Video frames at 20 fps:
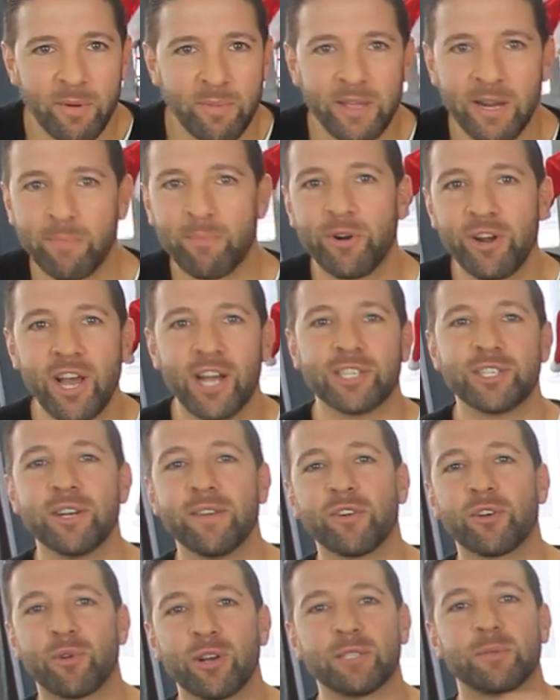going to be in a production
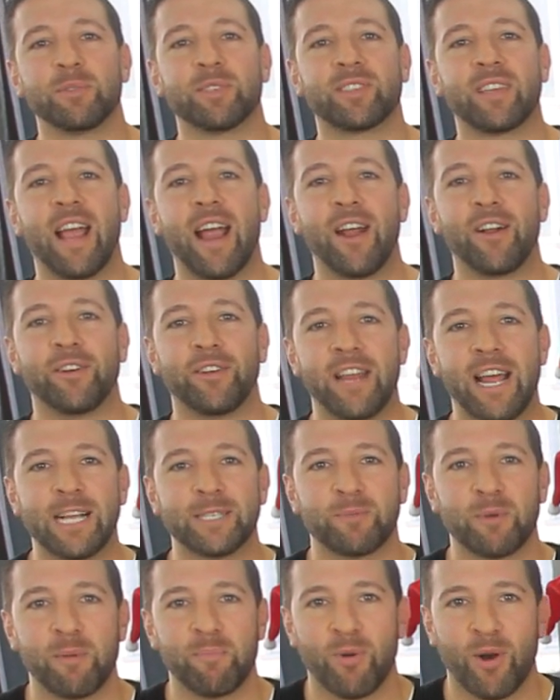of A Christmas Carol in
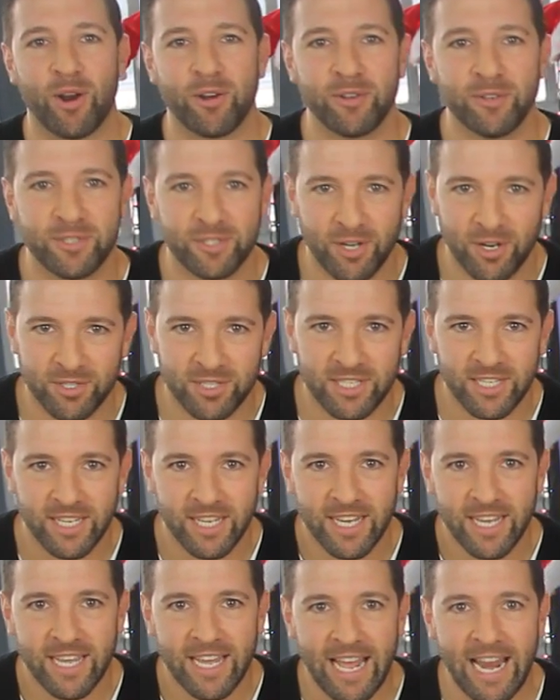Asbury Park, New Jersey,
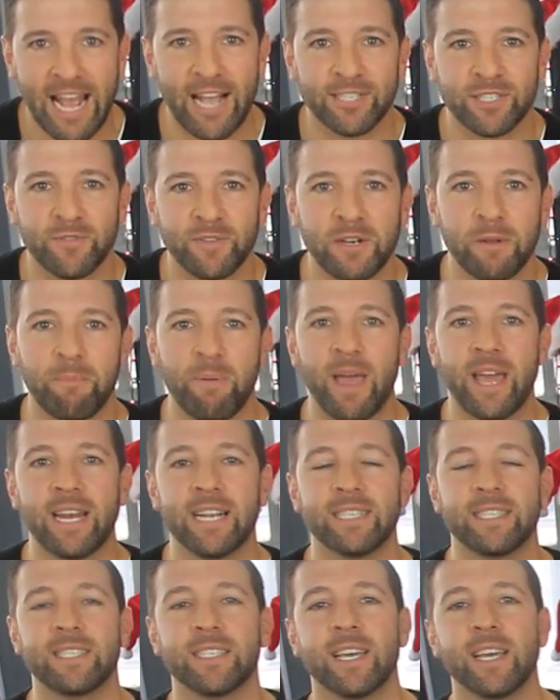at House of
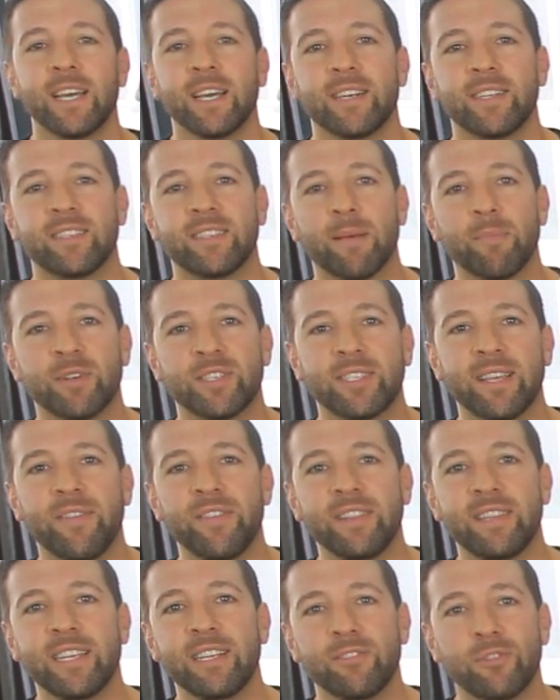Independents, December
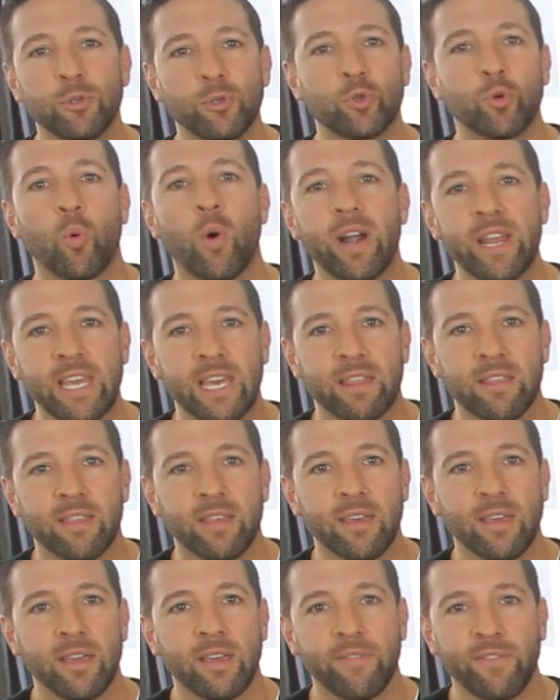17th through 20th.
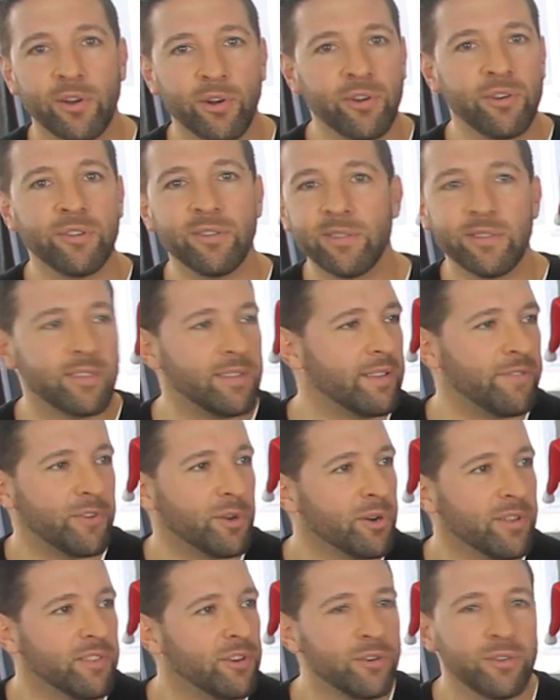If you're in, New, if
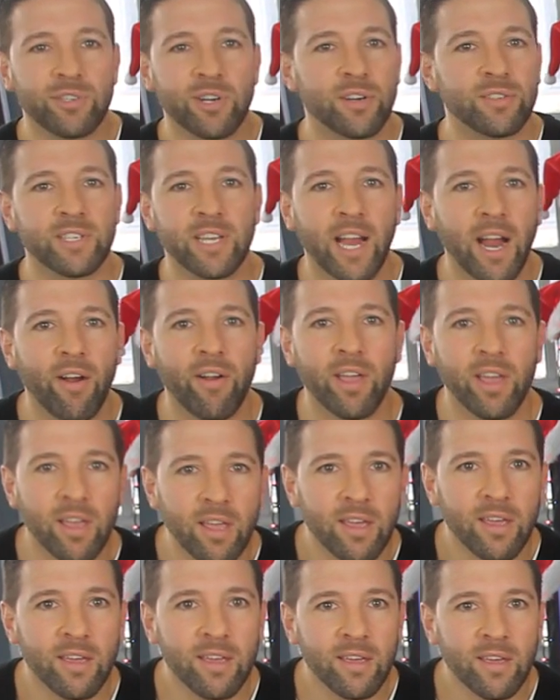you're in the New Jersey area
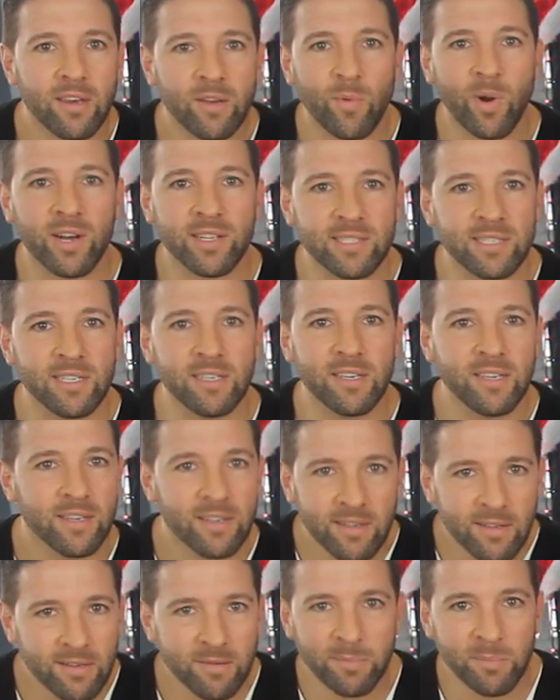and want to see
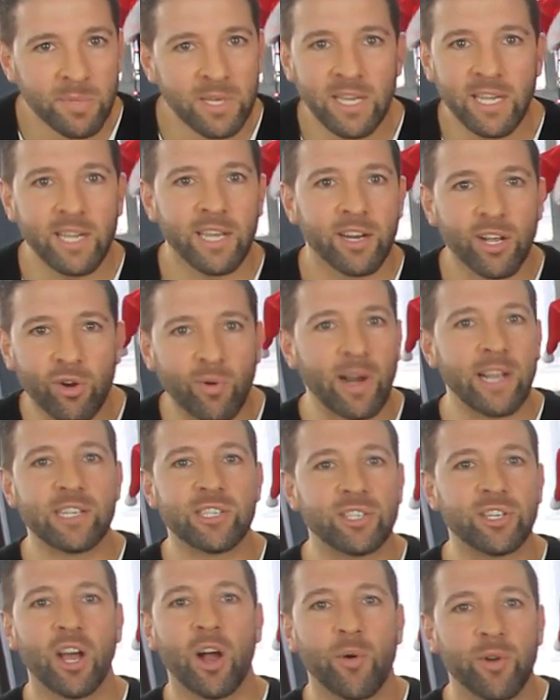me and a
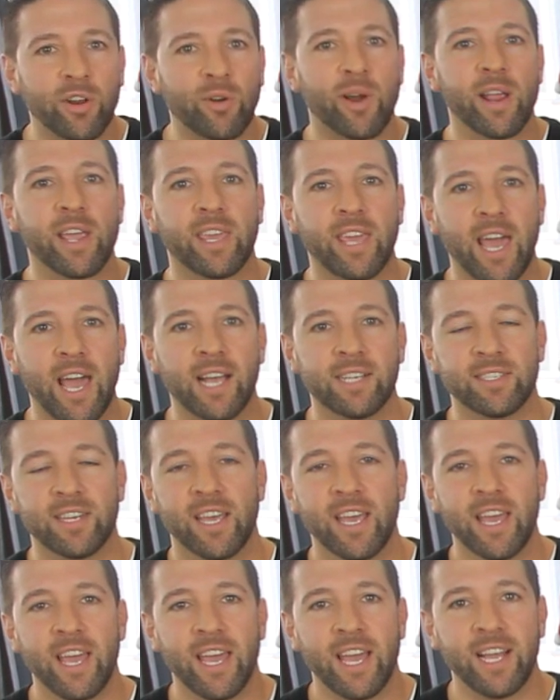great show and a great cast,
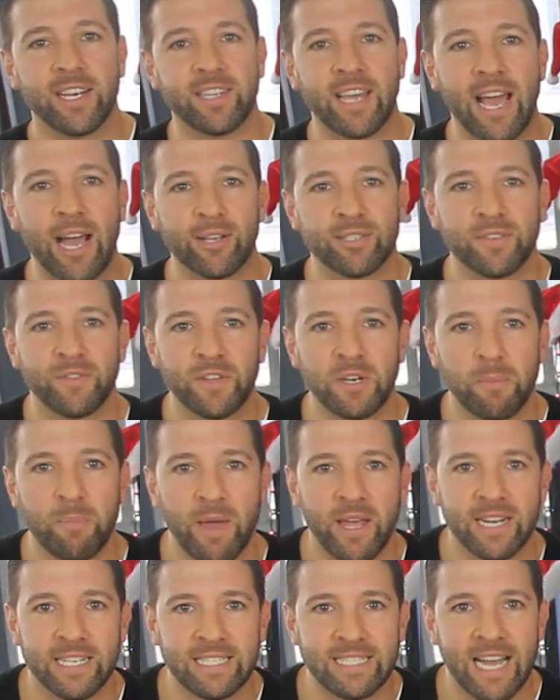head to
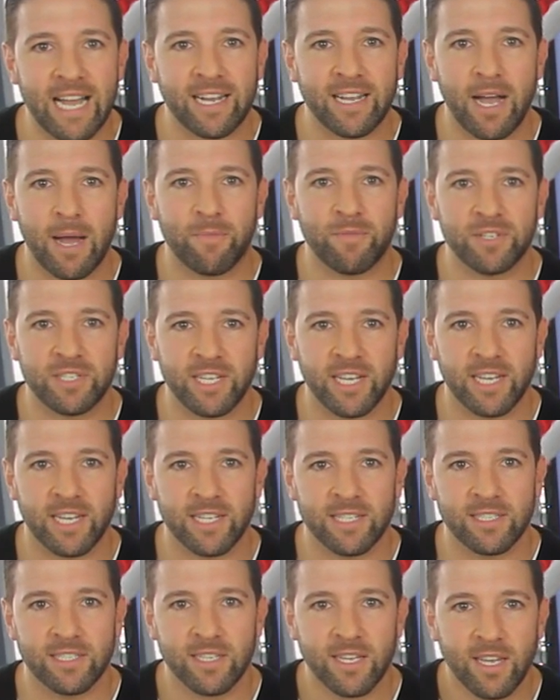houseofindependents.com for
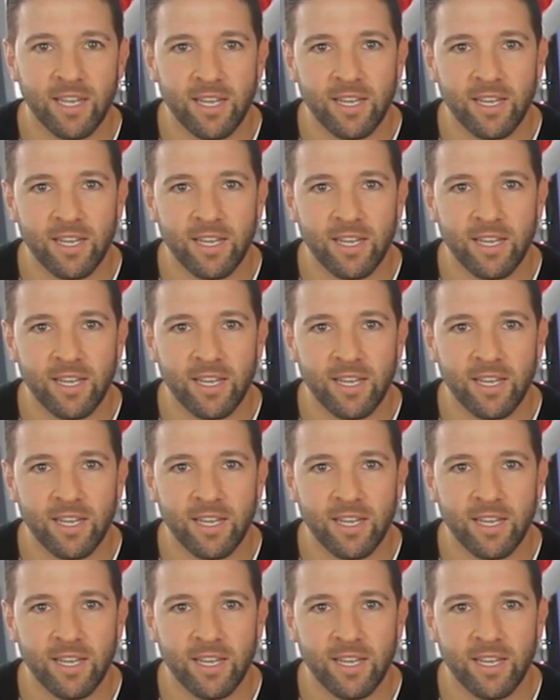tickets.